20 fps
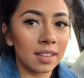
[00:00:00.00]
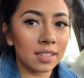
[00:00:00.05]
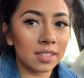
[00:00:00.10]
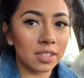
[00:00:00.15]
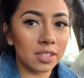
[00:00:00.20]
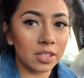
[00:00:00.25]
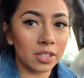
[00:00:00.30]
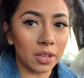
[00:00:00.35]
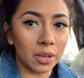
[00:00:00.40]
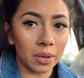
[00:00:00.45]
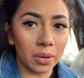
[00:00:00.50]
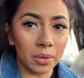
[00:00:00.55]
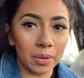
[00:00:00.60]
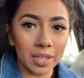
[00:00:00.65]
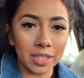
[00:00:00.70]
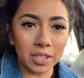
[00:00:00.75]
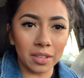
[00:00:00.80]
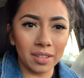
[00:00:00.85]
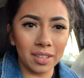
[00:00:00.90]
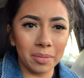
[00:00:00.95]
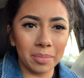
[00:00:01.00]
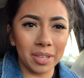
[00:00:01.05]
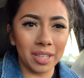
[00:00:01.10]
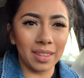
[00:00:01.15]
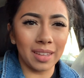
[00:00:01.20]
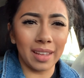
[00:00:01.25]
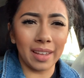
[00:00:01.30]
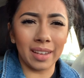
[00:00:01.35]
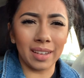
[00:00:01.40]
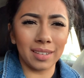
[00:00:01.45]
So it's only
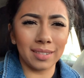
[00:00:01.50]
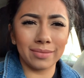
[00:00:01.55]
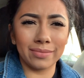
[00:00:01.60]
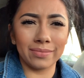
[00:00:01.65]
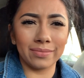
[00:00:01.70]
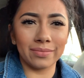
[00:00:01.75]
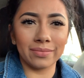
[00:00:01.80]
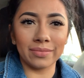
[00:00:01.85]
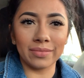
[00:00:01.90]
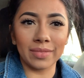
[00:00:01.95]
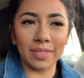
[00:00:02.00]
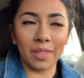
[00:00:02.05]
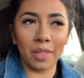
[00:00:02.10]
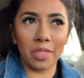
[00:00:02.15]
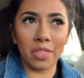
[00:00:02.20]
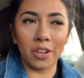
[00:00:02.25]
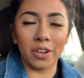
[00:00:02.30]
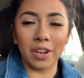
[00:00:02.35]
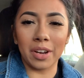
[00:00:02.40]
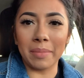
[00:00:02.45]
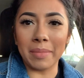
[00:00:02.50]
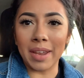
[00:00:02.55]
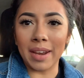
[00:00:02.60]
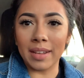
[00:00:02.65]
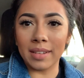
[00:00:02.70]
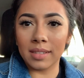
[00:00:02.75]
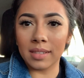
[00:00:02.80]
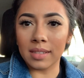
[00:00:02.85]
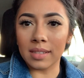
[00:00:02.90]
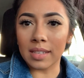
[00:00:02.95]
been like 30
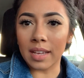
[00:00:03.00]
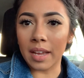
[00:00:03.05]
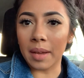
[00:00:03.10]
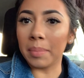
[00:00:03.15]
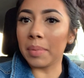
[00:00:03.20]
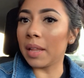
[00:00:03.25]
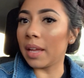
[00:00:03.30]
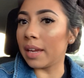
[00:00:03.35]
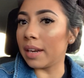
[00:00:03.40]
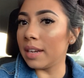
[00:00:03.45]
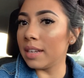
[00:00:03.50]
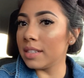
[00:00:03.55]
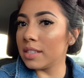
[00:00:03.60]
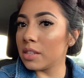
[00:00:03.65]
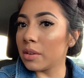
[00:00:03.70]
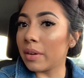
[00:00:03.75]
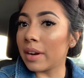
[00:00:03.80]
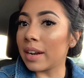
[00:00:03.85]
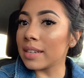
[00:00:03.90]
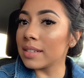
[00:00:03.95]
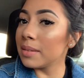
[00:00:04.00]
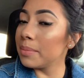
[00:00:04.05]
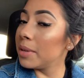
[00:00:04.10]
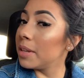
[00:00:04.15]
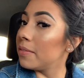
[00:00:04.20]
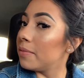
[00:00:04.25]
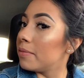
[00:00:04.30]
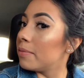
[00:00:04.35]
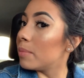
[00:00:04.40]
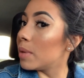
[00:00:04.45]
minutes since I applied it, so it hasn't
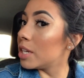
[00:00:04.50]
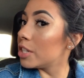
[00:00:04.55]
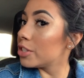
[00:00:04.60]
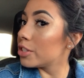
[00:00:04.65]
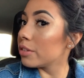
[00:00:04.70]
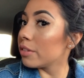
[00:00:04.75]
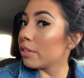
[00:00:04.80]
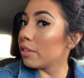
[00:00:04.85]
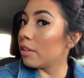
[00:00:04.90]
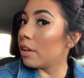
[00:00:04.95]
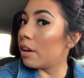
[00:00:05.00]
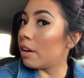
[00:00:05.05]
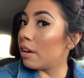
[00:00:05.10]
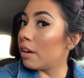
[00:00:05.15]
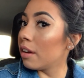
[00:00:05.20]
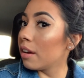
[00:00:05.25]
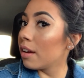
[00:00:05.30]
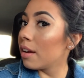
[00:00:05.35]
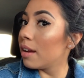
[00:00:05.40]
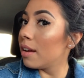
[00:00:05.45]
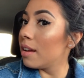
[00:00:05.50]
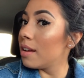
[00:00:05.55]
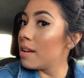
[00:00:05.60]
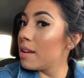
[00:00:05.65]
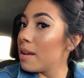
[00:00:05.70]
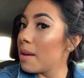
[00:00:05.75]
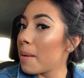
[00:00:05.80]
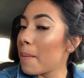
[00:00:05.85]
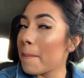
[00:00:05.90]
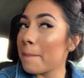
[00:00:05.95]
been much long,
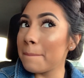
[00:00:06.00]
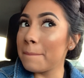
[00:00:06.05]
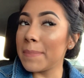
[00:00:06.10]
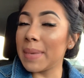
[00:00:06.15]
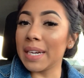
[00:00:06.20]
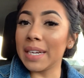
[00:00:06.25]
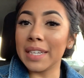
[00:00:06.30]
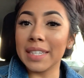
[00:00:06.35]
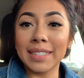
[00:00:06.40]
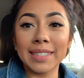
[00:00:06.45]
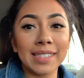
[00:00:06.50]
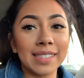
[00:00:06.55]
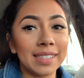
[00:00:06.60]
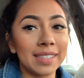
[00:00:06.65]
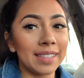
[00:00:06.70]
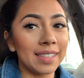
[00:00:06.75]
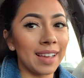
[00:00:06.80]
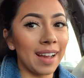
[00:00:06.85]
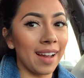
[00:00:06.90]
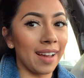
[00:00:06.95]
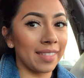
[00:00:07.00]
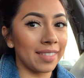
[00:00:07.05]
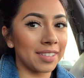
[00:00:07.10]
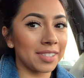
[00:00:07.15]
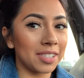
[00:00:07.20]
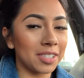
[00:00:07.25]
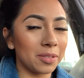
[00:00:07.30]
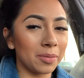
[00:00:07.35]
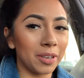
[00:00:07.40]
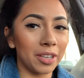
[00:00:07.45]
But yeah,
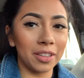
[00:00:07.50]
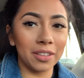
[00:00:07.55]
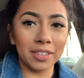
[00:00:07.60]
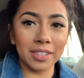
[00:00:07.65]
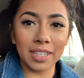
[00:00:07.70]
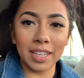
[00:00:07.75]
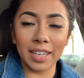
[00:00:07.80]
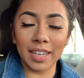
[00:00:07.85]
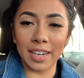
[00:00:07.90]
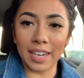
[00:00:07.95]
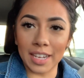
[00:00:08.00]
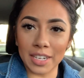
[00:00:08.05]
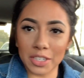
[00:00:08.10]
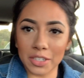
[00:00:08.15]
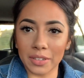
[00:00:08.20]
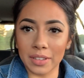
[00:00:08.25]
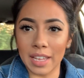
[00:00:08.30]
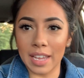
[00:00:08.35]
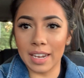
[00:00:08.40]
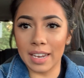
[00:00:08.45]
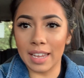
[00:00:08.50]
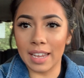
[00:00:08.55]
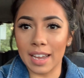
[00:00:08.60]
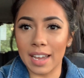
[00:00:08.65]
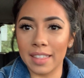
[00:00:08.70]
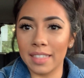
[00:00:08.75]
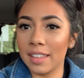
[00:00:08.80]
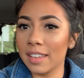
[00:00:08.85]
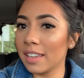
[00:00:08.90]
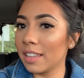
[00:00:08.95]
this is what it looks like in natural lighting.
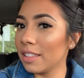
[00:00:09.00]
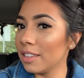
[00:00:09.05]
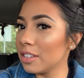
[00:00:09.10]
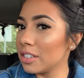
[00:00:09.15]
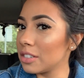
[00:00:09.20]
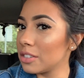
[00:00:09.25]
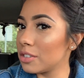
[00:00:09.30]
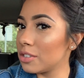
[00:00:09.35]
I think it looks